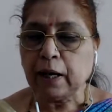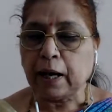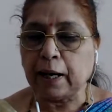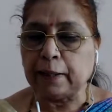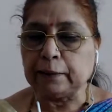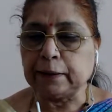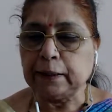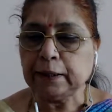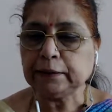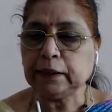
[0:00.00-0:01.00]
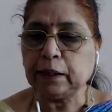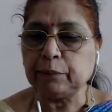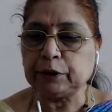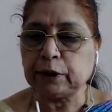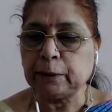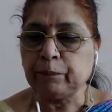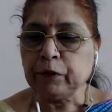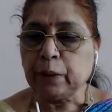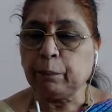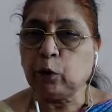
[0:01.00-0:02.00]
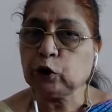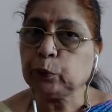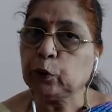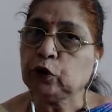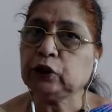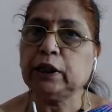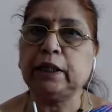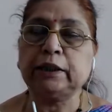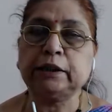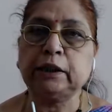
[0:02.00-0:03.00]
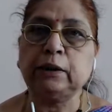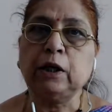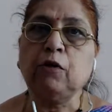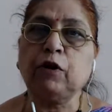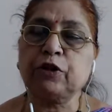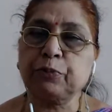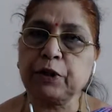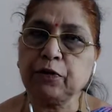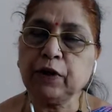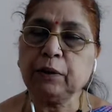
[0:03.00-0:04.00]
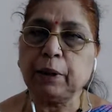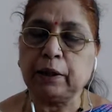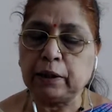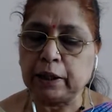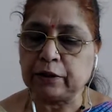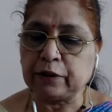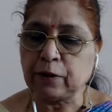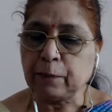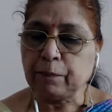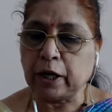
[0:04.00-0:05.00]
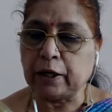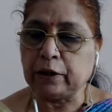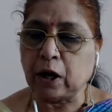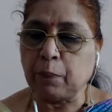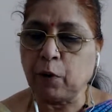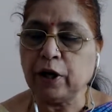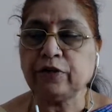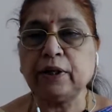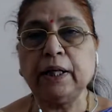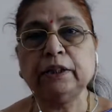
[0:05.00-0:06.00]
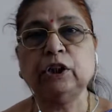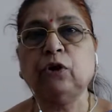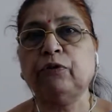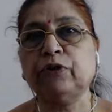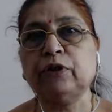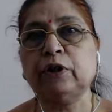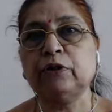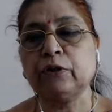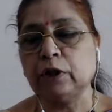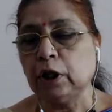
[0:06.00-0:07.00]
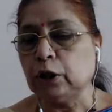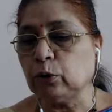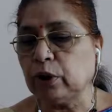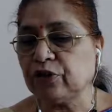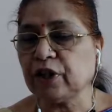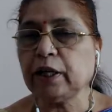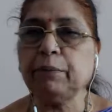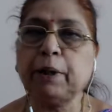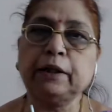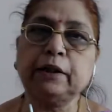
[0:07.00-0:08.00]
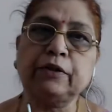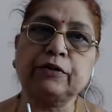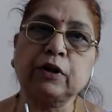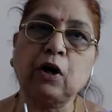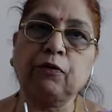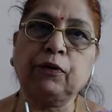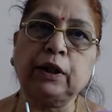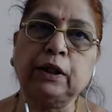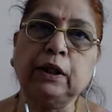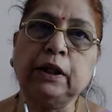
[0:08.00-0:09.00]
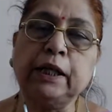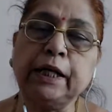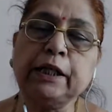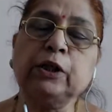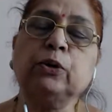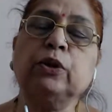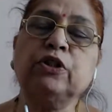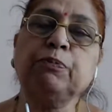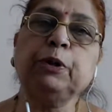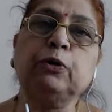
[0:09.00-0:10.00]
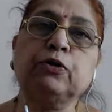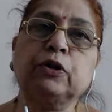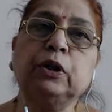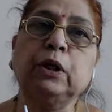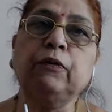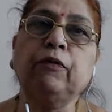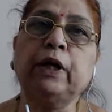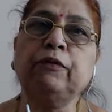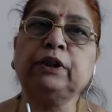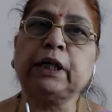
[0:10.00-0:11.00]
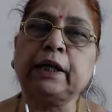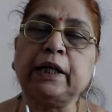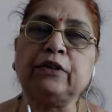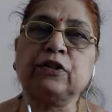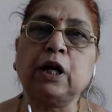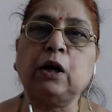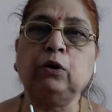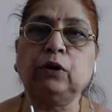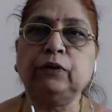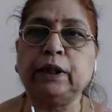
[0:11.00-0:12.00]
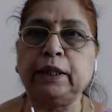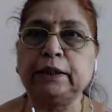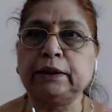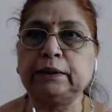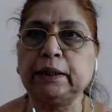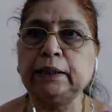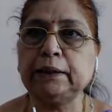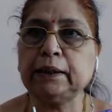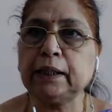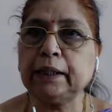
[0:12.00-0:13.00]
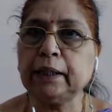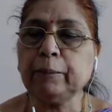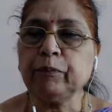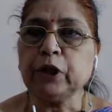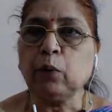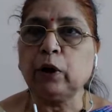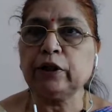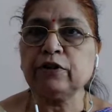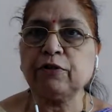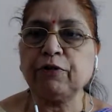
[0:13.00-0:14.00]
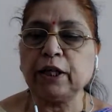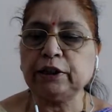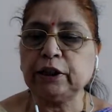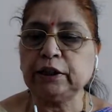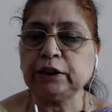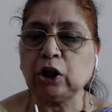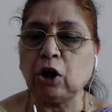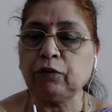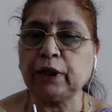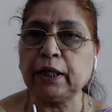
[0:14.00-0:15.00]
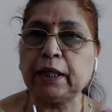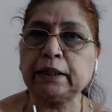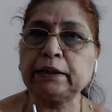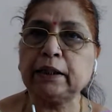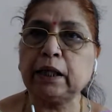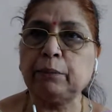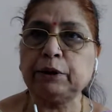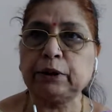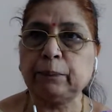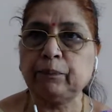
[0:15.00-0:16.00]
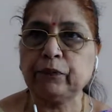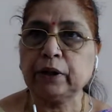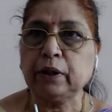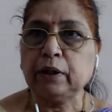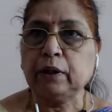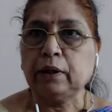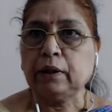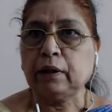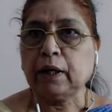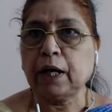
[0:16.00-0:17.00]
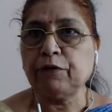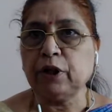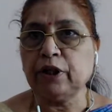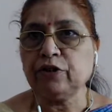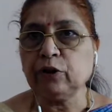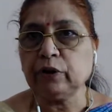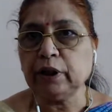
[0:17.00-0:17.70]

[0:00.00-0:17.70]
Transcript: and the election commission postpones the election for specific mandates and appoints election officers to decide matters of relating to disputes which arise out of the elections. Is it clear what is the functions of the election commission? Have you understood